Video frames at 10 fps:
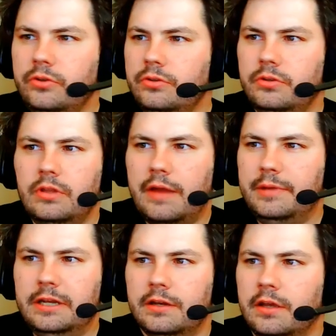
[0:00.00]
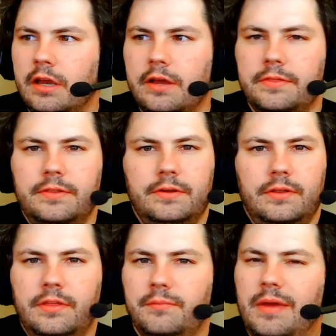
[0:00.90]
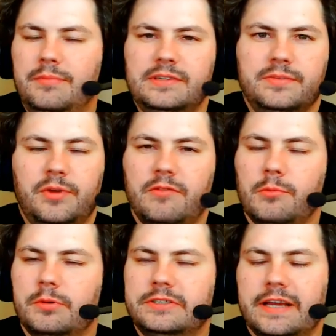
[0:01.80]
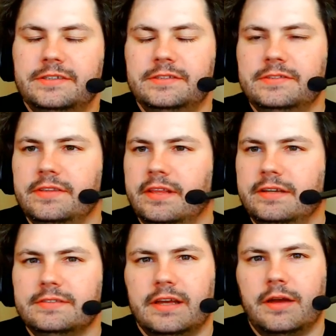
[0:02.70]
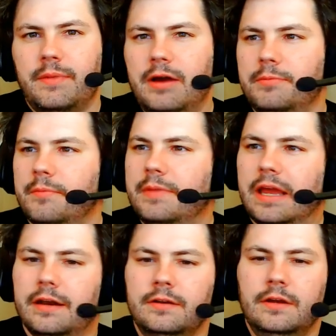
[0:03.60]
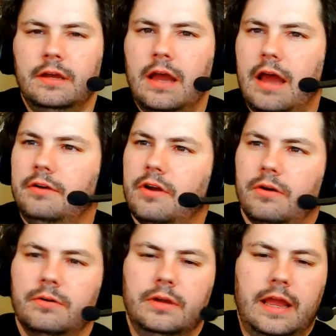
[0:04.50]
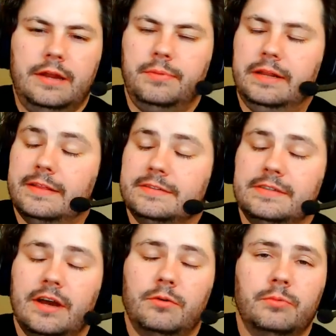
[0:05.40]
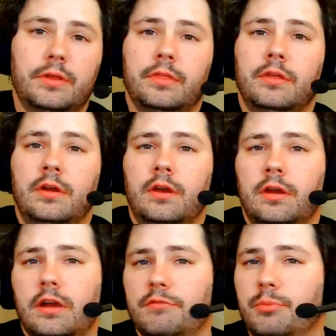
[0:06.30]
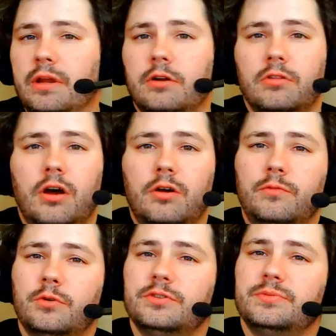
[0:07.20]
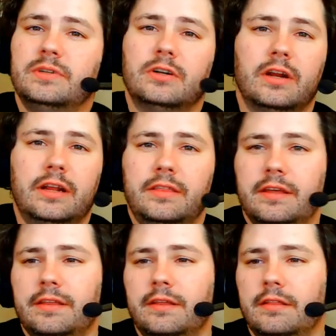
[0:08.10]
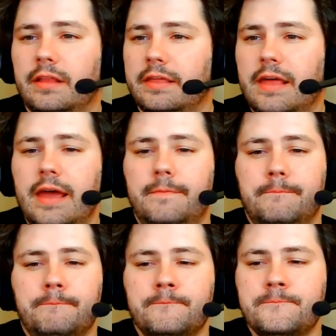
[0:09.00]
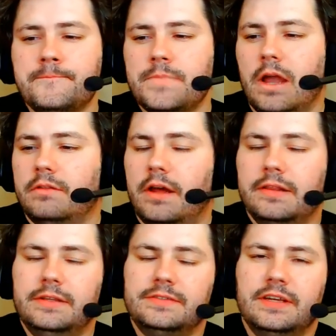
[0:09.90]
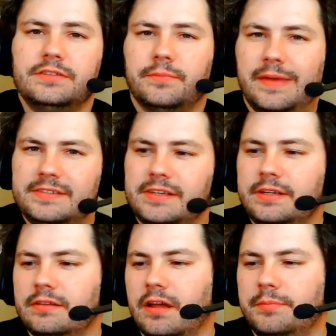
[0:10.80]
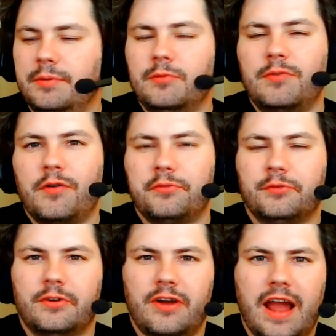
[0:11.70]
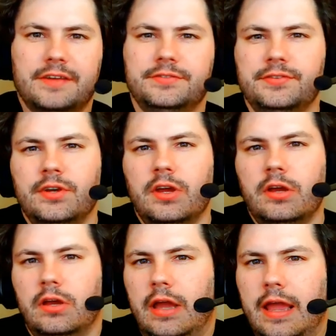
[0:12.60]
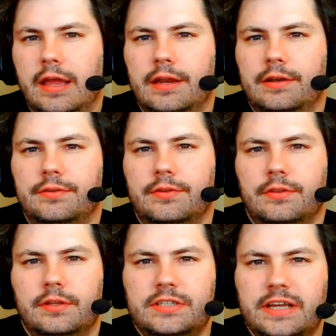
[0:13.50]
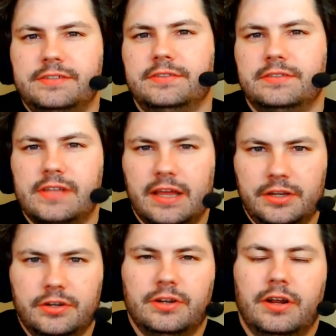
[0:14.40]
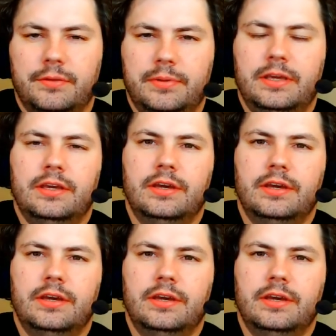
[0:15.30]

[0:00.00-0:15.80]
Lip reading: I mean, there may be some government protections and things that come out, but man, I don't know. Anybody that's dealt with government or law enforcement or anything like that, a lot of these things are messy. A lot of people fall through the cracks, and the chances that you're going to be